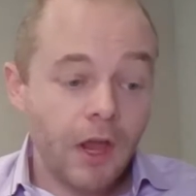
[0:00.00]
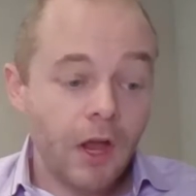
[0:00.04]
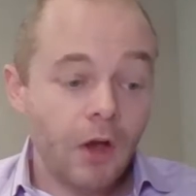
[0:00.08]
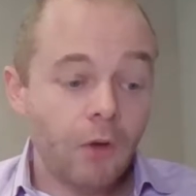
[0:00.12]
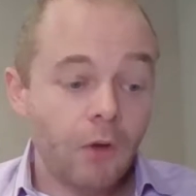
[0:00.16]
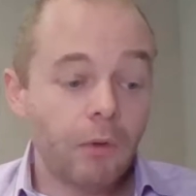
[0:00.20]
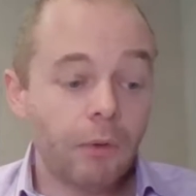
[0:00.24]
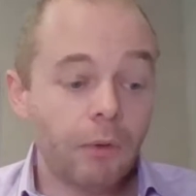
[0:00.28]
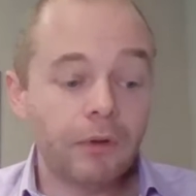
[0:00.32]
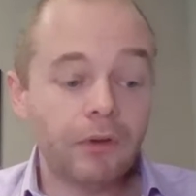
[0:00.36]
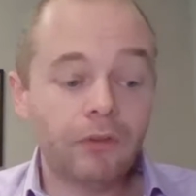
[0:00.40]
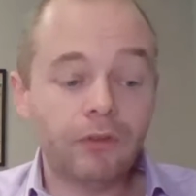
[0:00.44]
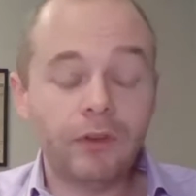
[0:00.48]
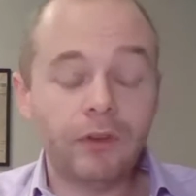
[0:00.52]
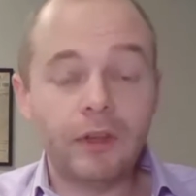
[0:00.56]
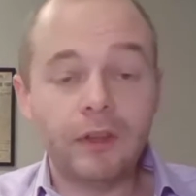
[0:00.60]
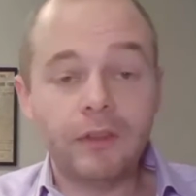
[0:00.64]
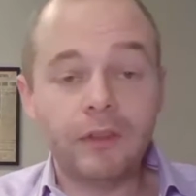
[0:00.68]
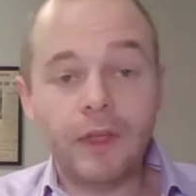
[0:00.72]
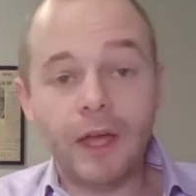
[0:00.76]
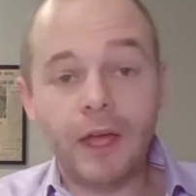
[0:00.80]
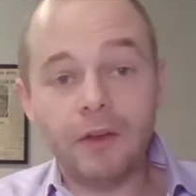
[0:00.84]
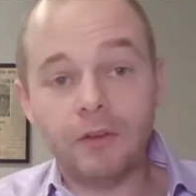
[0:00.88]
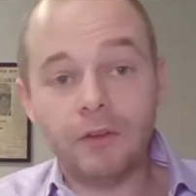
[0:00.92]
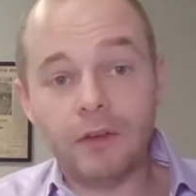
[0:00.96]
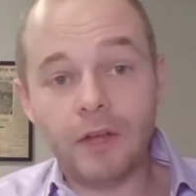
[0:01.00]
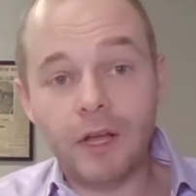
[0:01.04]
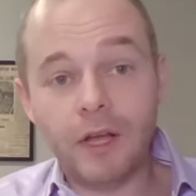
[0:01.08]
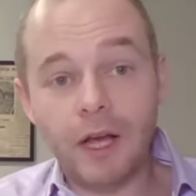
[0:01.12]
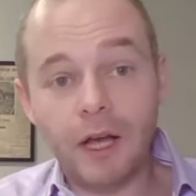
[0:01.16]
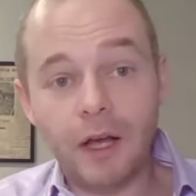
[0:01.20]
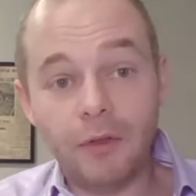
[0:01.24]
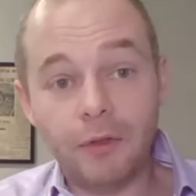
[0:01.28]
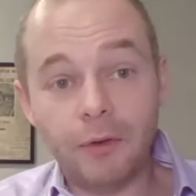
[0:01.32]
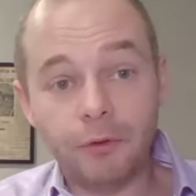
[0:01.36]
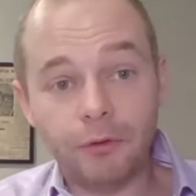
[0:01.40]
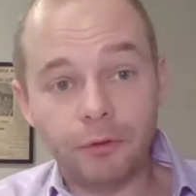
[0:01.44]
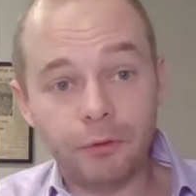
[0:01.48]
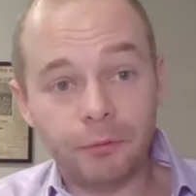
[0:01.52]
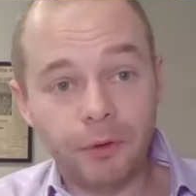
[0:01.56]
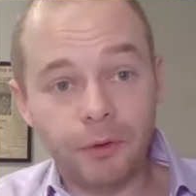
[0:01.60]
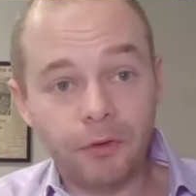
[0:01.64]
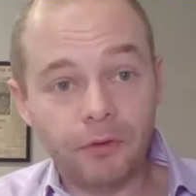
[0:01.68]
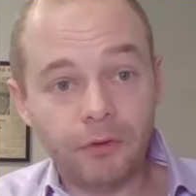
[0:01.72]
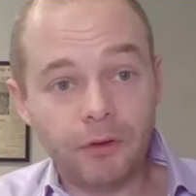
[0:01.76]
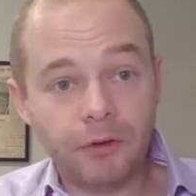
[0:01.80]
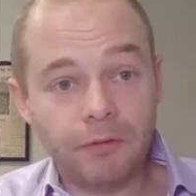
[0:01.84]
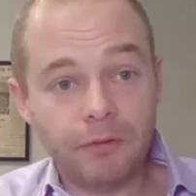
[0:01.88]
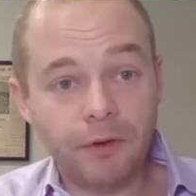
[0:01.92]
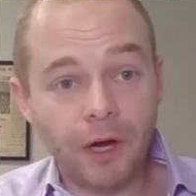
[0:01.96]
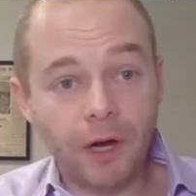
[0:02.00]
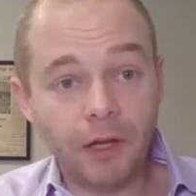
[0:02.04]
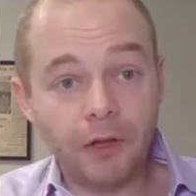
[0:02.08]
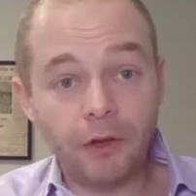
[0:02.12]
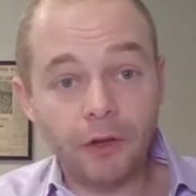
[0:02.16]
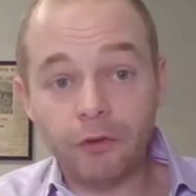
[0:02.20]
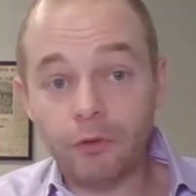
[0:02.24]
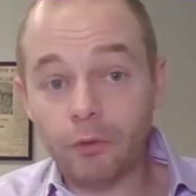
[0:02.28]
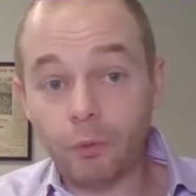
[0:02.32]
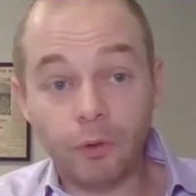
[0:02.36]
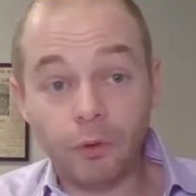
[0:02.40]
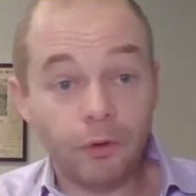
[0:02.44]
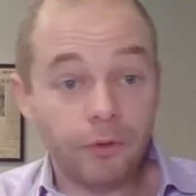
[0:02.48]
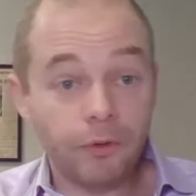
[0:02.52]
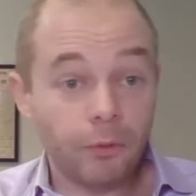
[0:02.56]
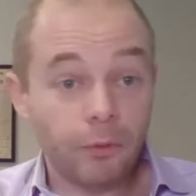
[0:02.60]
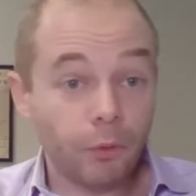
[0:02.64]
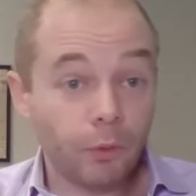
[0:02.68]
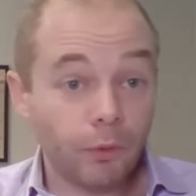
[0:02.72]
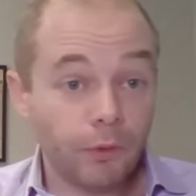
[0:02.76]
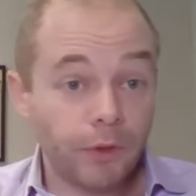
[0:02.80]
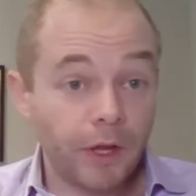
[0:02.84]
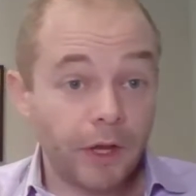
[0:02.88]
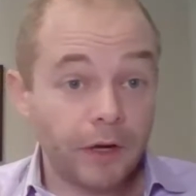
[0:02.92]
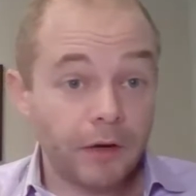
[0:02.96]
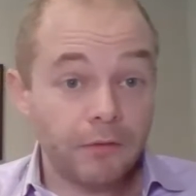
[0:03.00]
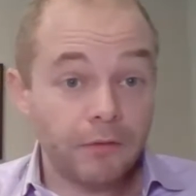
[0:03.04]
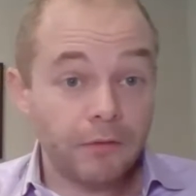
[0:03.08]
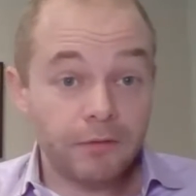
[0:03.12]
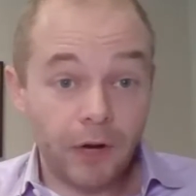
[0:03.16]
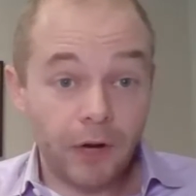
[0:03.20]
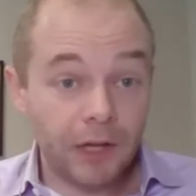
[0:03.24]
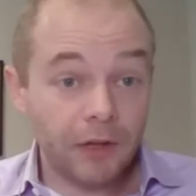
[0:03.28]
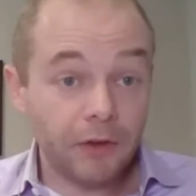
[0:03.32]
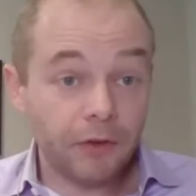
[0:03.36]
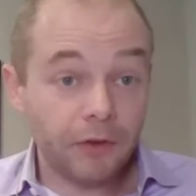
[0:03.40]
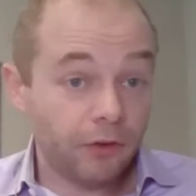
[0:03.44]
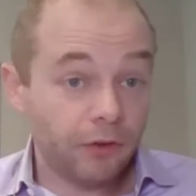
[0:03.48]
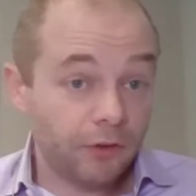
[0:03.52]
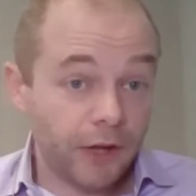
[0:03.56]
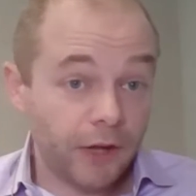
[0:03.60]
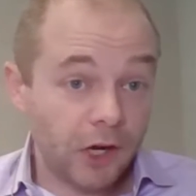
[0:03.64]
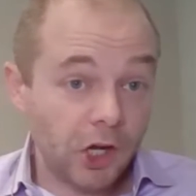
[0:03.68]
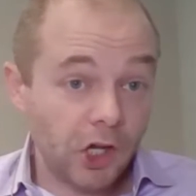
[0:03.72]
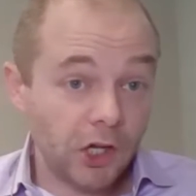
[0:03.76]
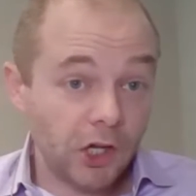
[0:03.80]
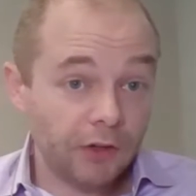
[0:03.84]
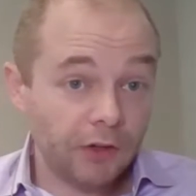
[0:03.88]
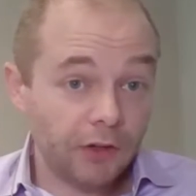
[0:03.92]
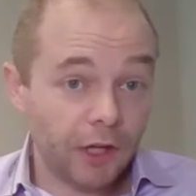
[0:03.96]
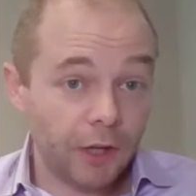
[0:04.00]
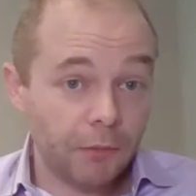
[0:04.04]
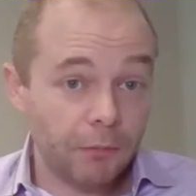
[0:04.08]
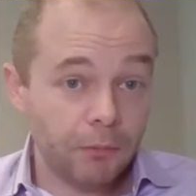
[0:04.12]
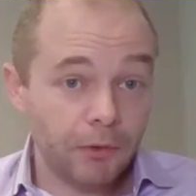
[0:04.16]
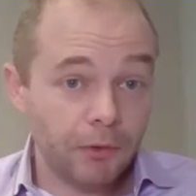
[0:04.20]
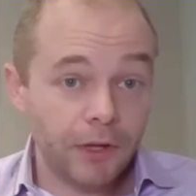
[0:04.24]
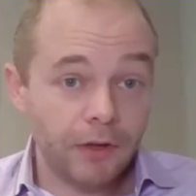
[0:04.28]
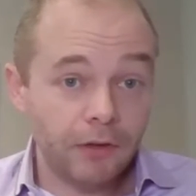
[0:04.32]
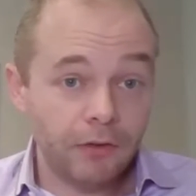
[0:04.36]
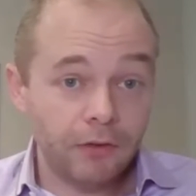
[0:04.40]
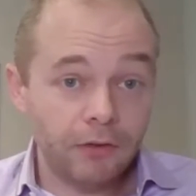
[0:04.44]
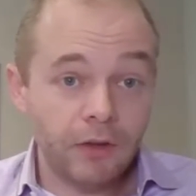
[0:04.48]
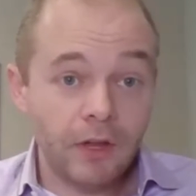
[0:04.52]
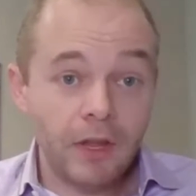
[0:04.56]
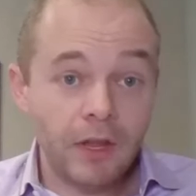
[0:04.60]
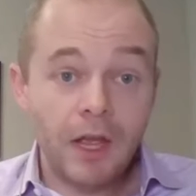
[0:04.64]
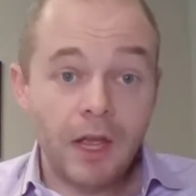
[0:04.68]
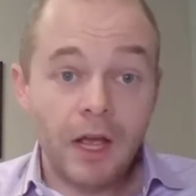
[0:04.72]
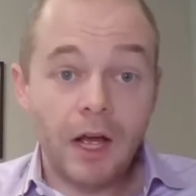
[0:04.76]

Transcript: when we see that there's a risk of violence or that violence is actually taking place,